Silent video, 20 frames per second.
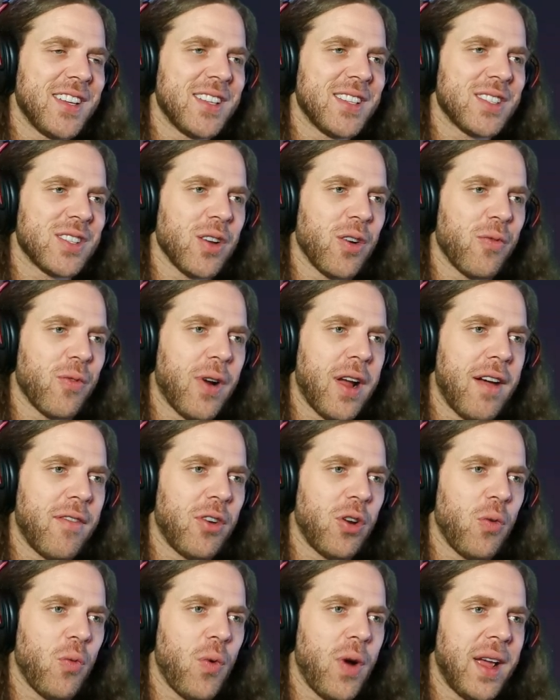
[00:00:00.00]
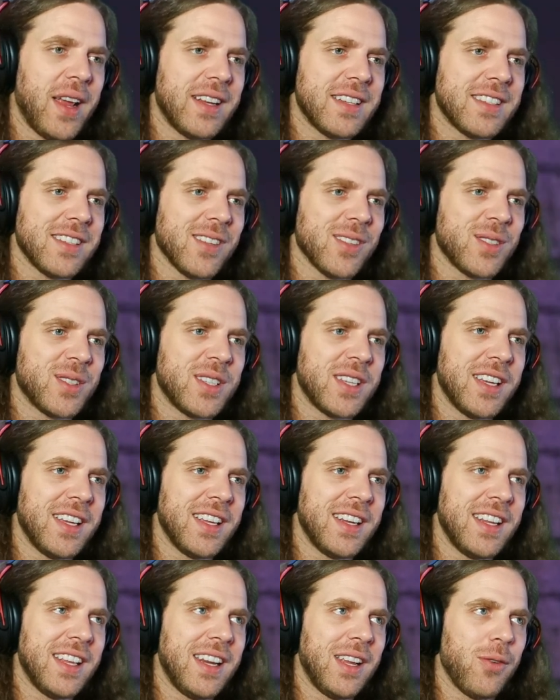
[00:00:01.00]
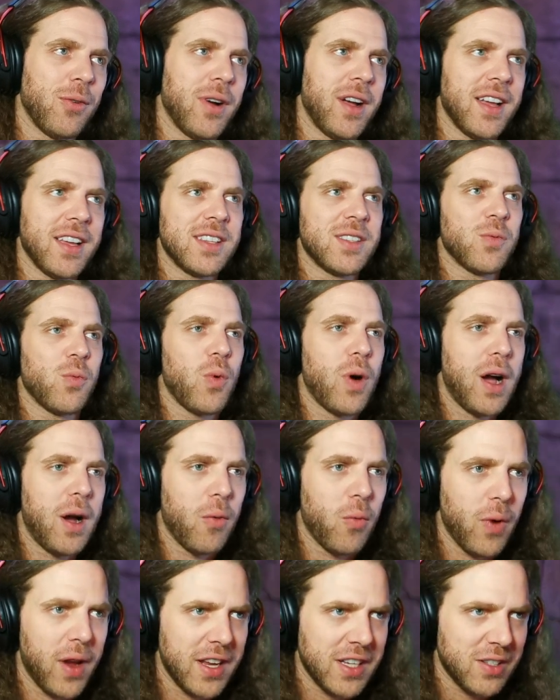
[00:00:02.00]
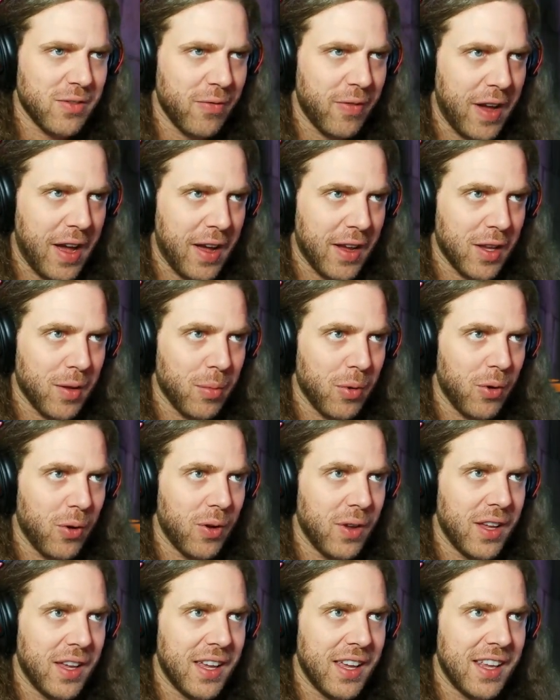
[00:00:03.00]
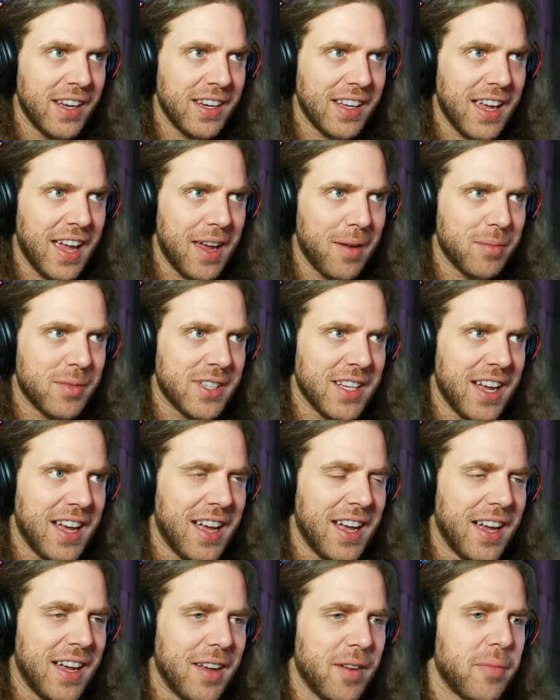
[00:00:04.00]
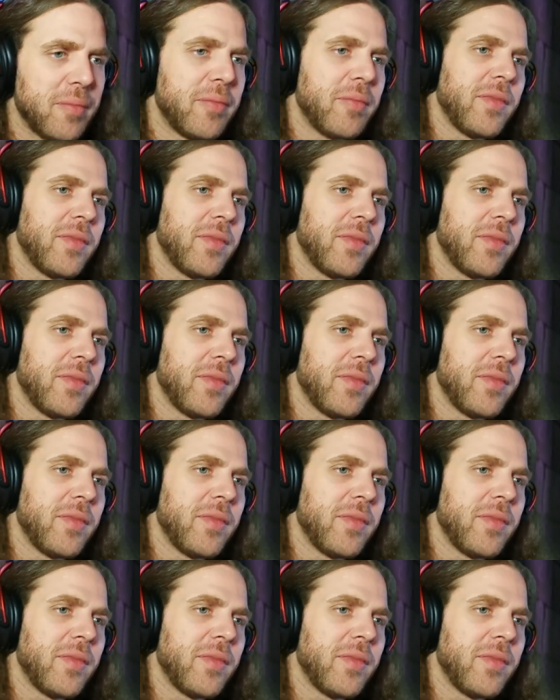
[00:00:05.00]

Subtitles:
So if we're having to wait till 10 anyways, why waste valuable in-game time